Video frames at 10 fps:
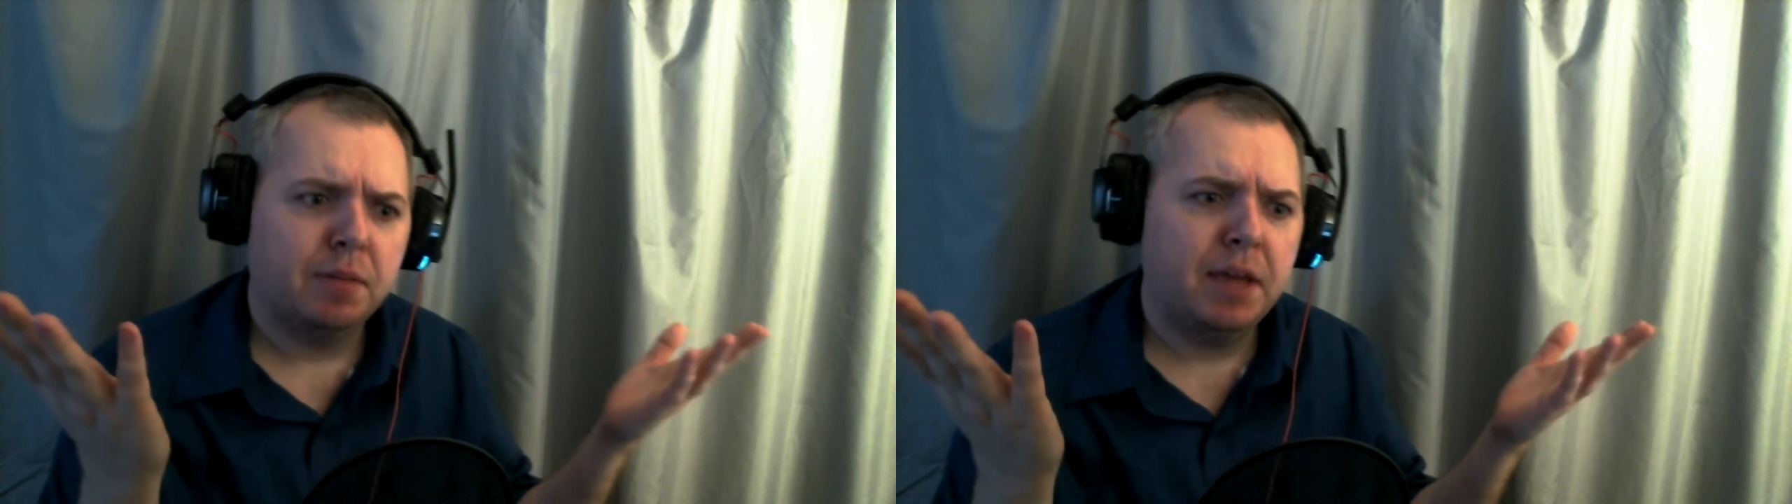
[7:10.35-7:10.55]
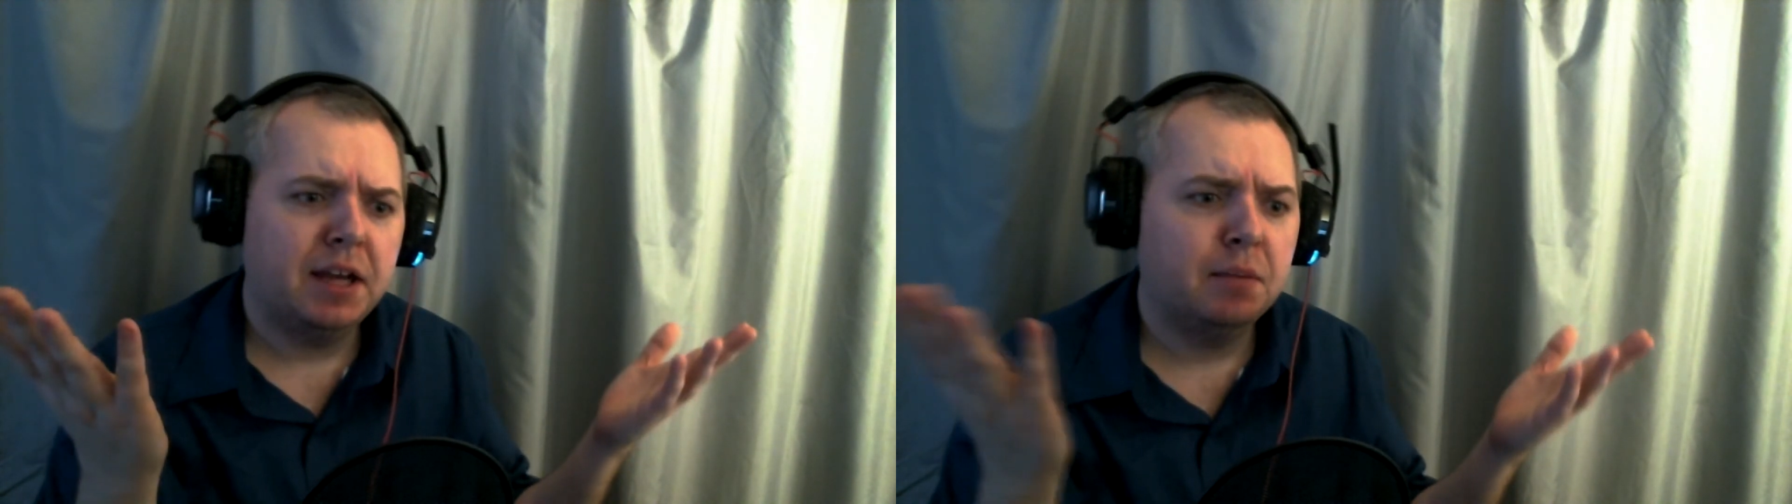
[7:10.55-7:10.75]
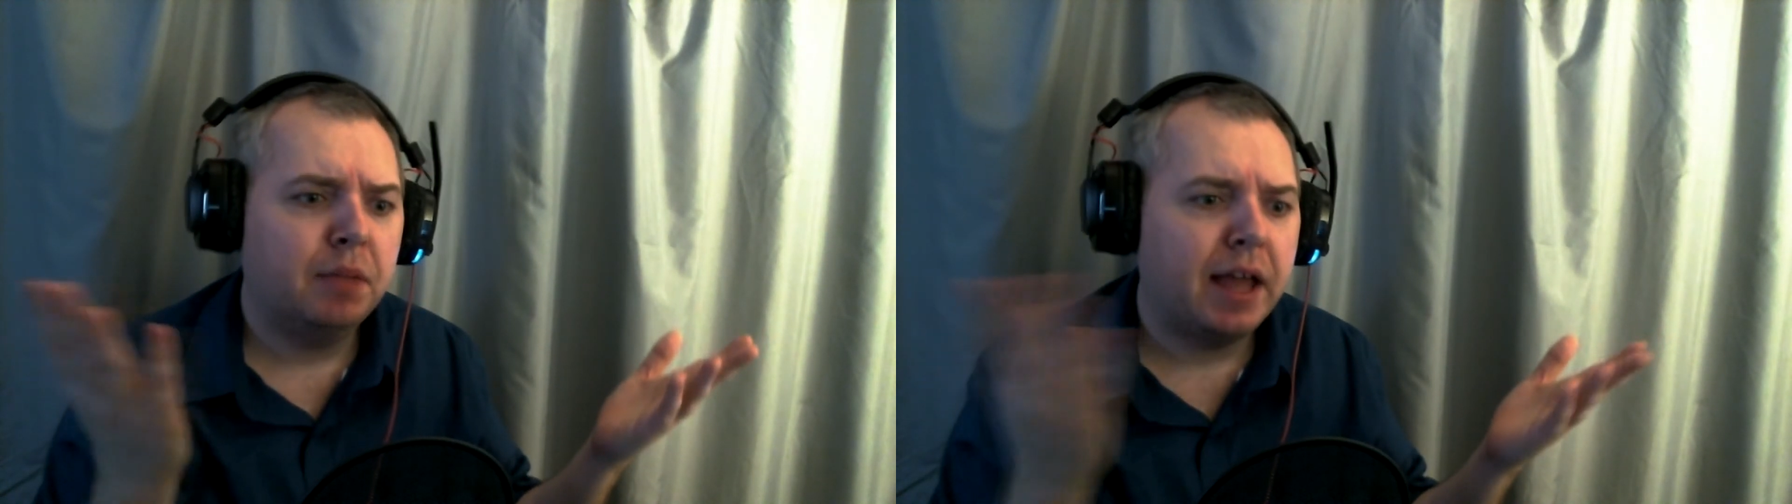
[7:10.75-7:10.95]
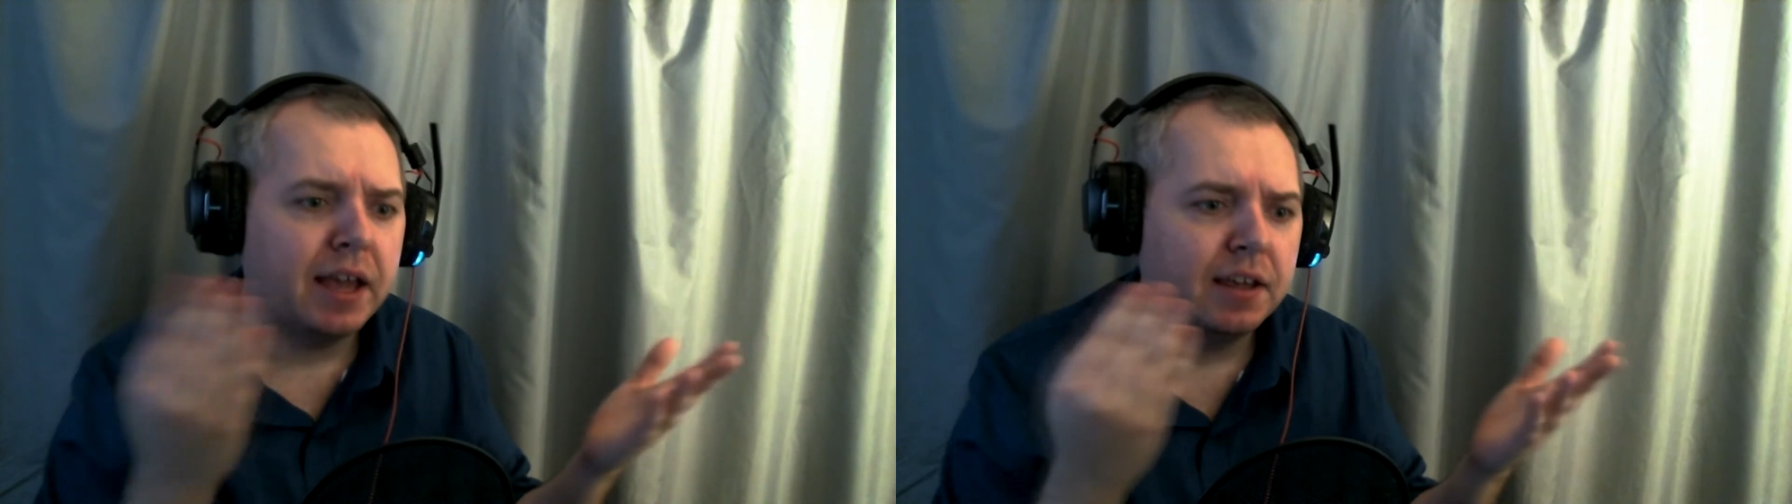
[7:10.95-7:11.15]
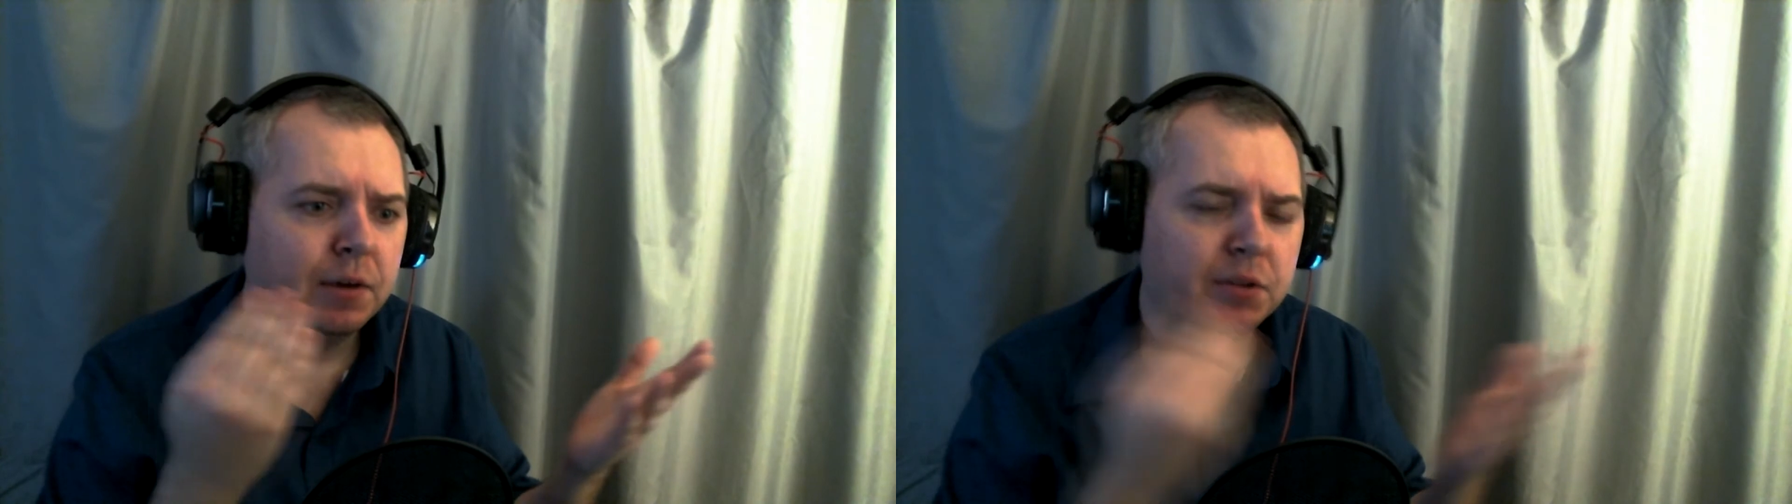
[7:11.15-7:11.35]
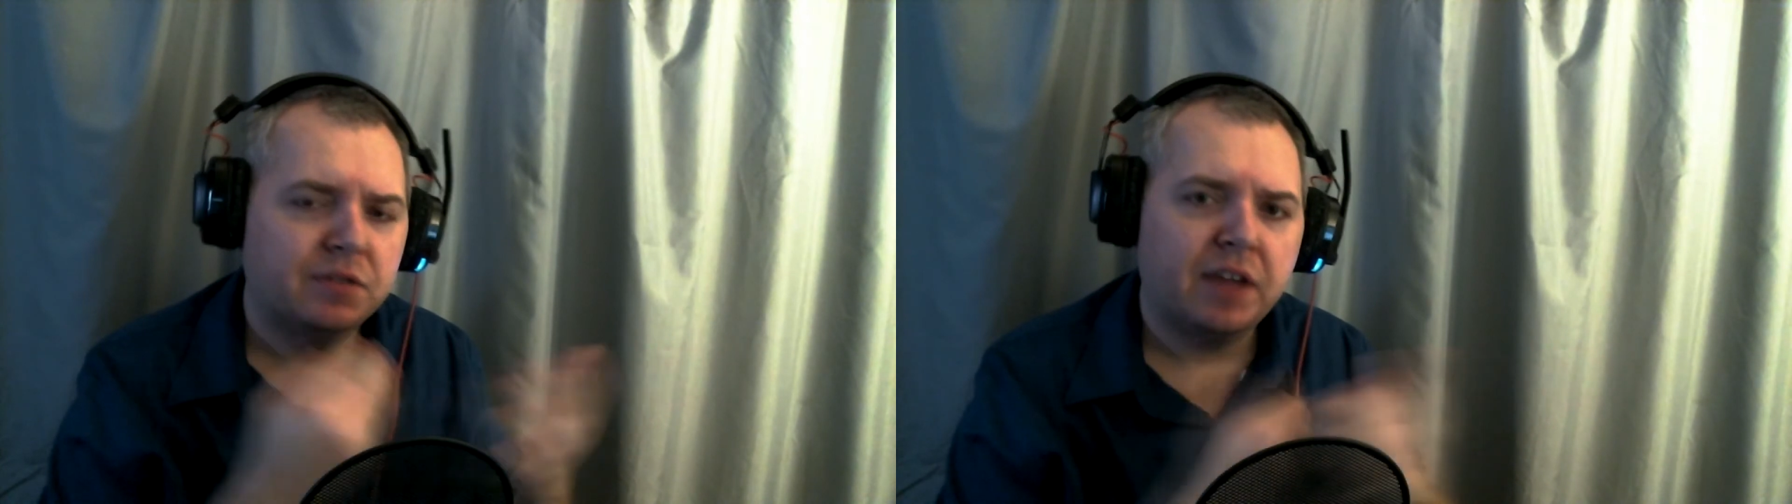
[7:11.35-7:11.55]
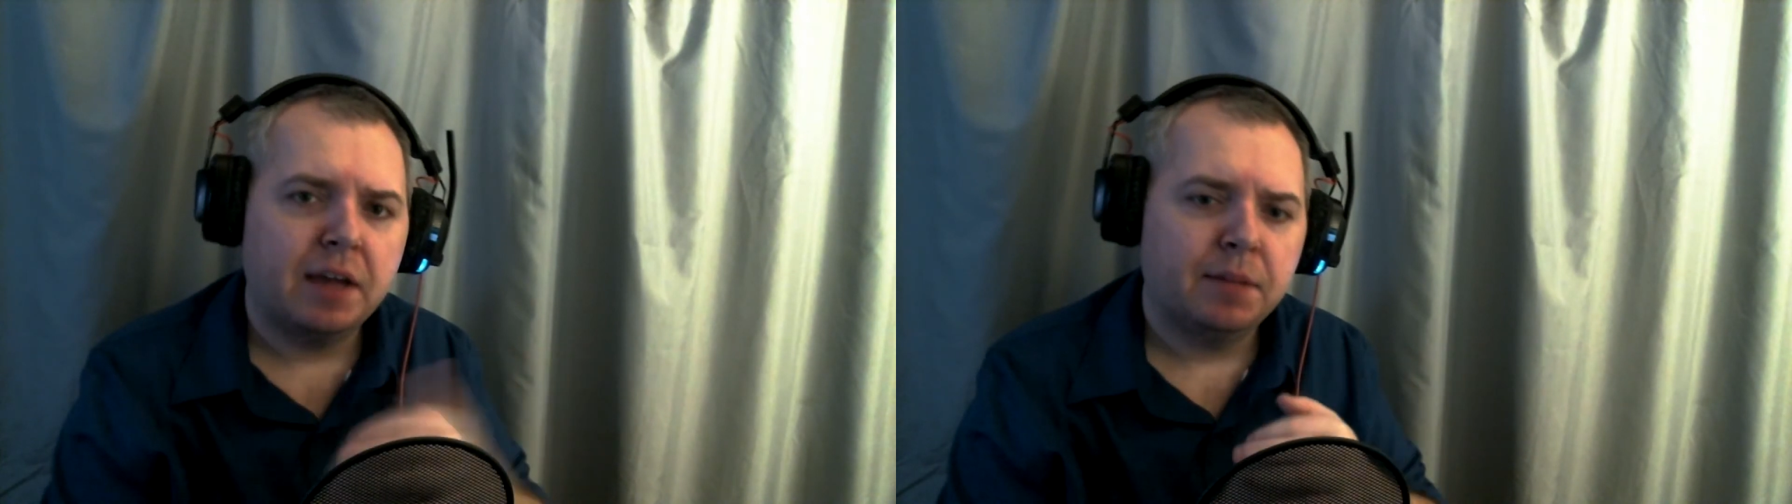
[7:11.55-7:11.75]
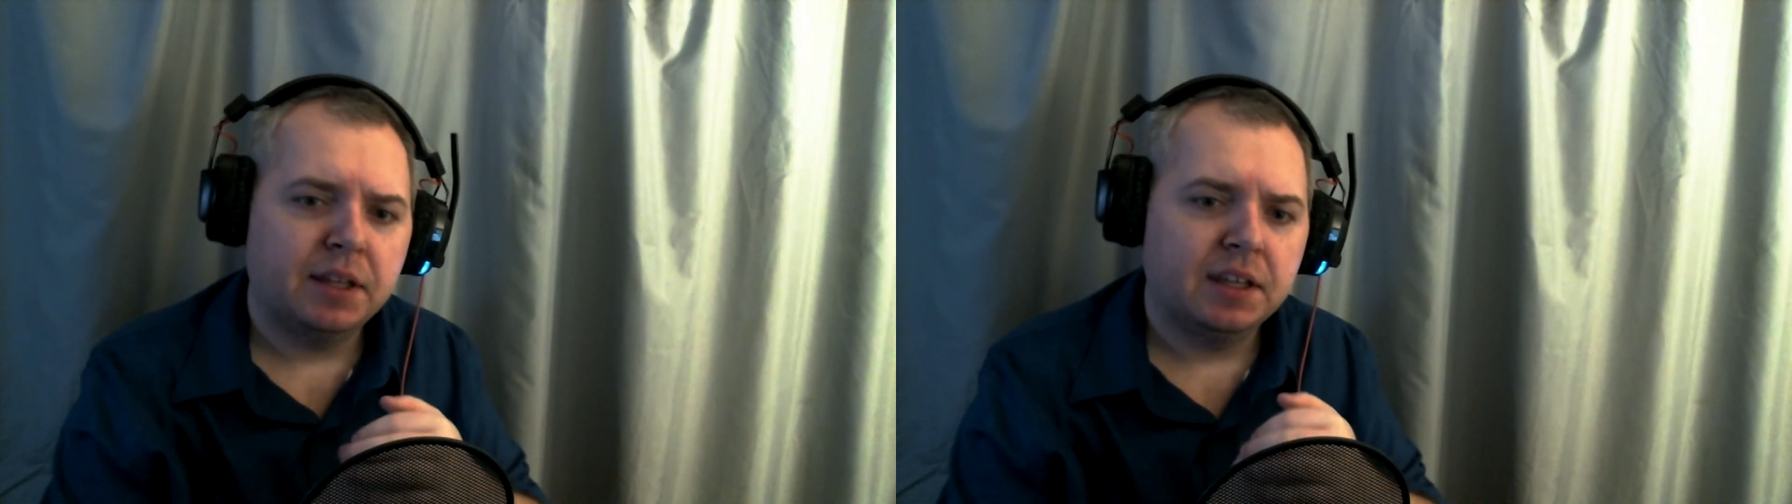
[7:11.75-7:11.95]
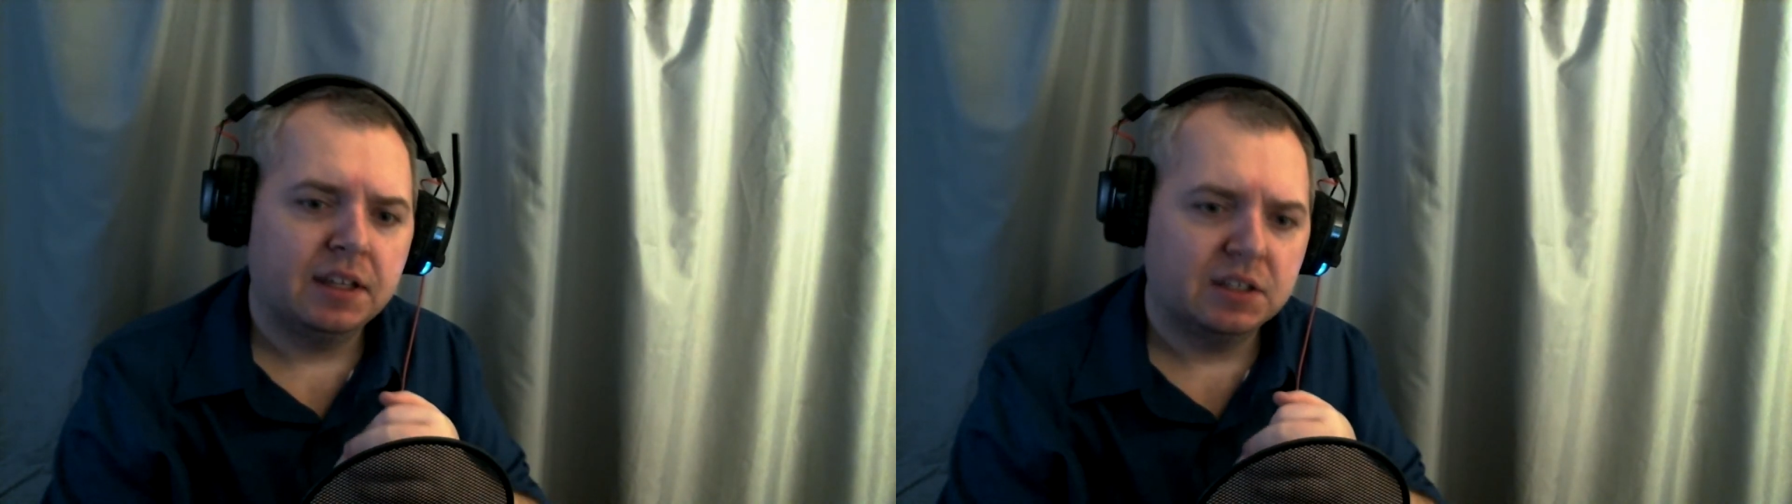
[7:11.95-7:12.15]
The man in black, you know, his family,